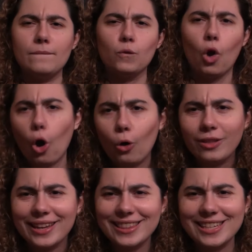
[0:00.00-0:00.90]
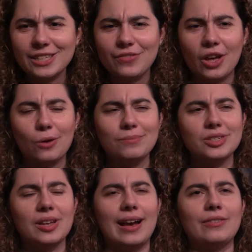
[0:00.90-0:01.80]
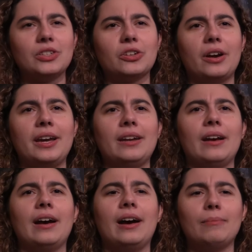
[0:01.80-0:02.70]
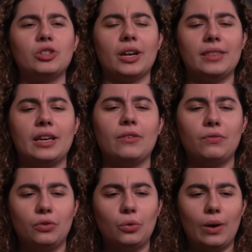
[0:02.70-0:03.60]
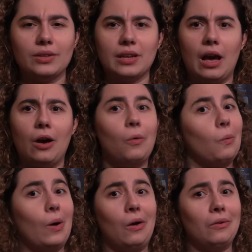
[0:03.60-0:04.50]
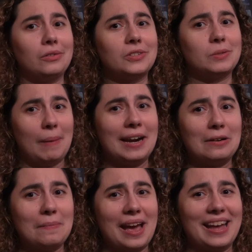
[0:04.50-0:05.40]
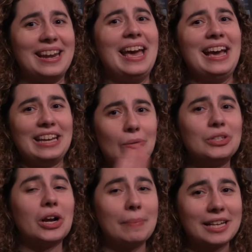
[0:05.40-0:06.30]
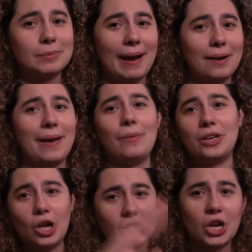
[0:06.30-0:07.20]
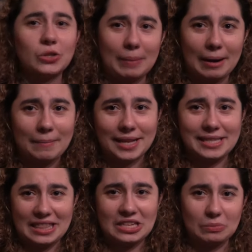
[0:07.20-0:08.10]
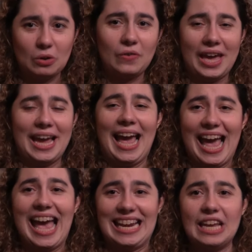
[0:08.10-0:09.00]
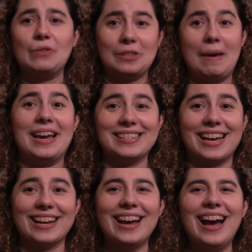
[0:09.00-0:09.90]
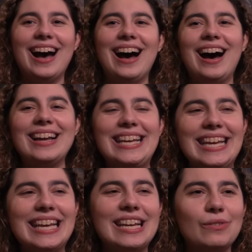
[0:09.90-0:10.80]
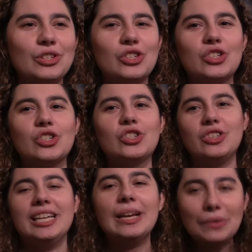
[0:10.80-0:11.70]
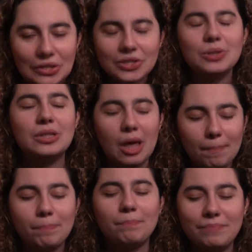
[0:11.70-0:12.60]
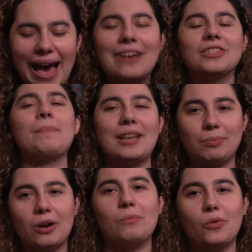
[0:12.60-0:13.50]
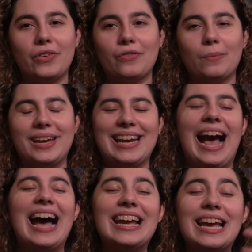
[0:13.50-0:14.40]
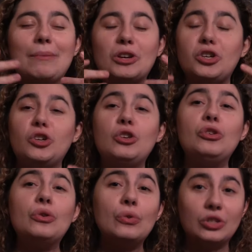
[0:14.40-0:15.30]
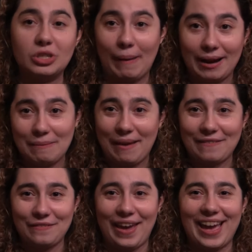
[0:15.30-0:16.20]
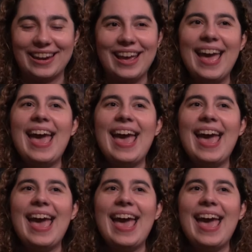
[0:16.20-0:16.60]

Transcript: role in this film, so that was great. I'm trying to think of who else. Spider-Man. Can we talk about Spider-Man? We all know Spider-Man's in this movie, and he was amazing. That was the best part of the movie for me. Now, I am a huge Spider-Man fan,